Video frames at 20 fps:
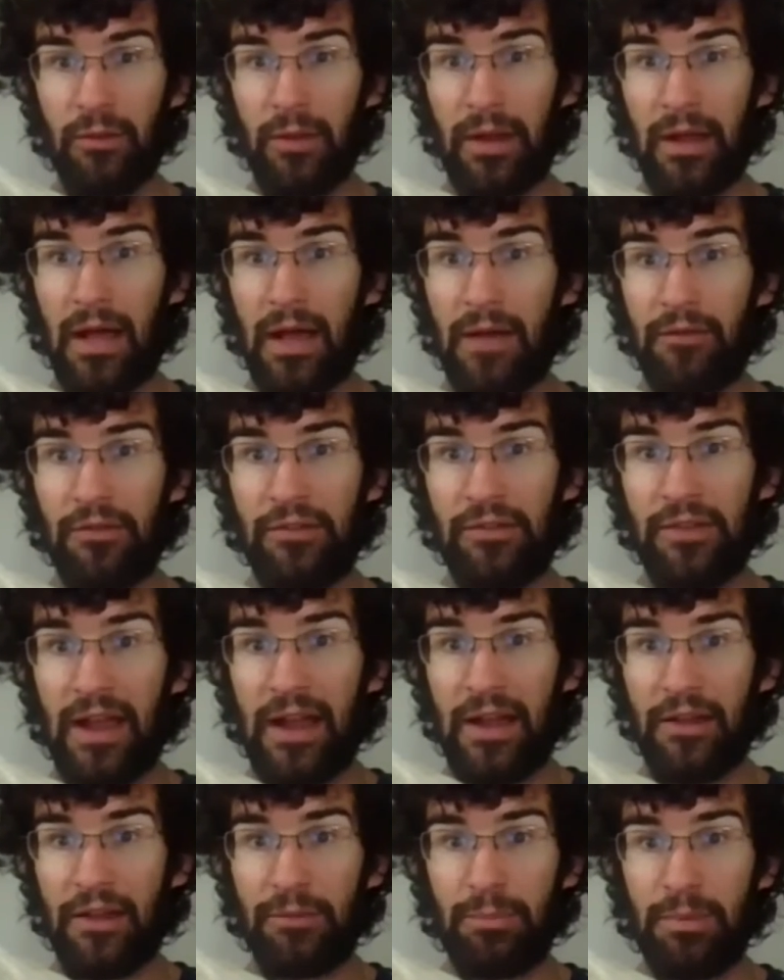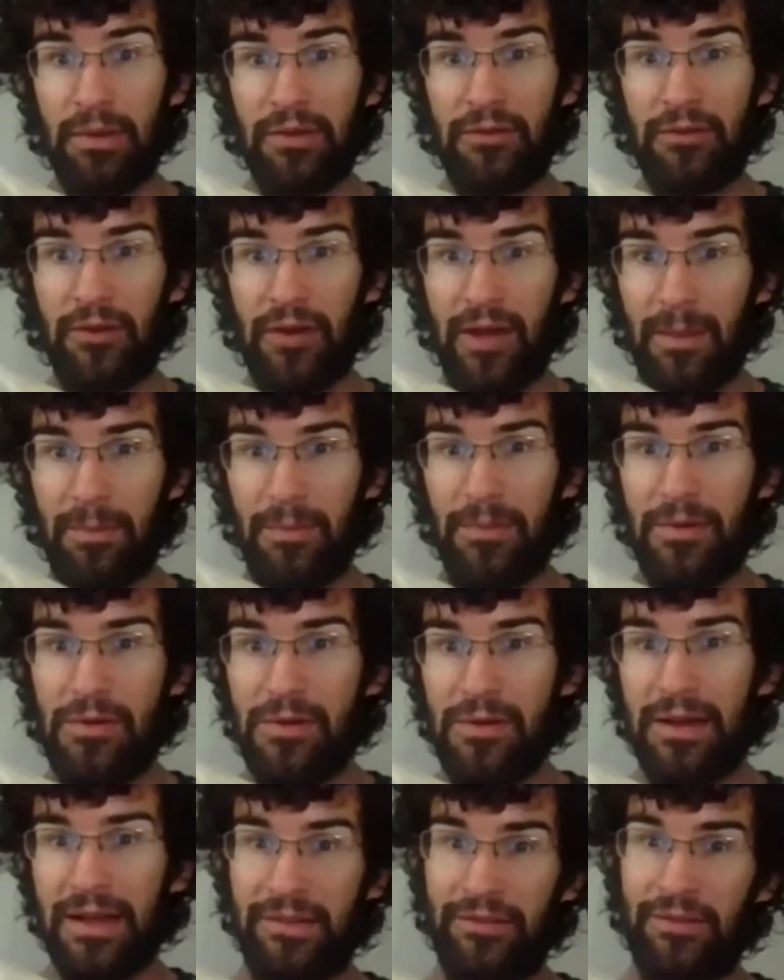like, obviously I just picked her up and
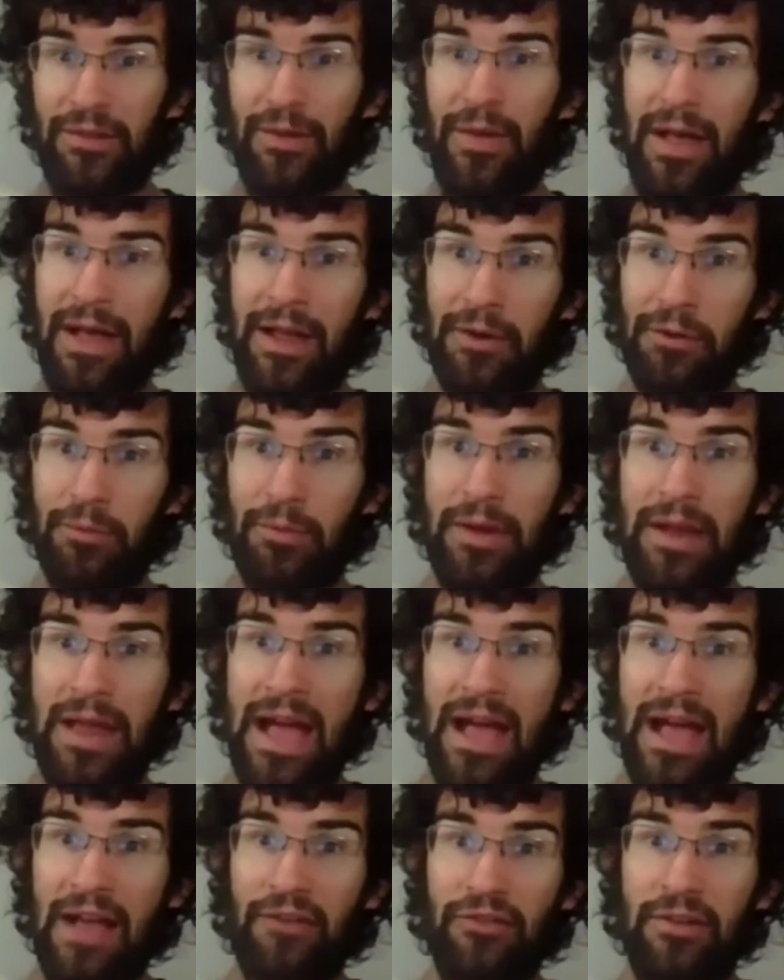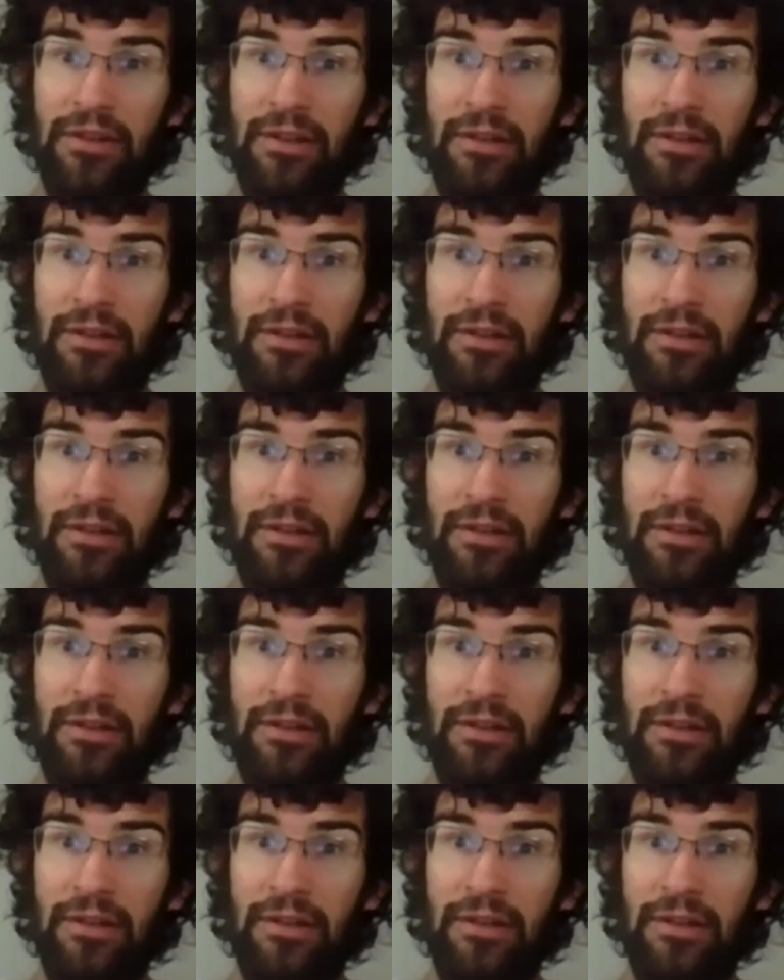you guys all had a reaction,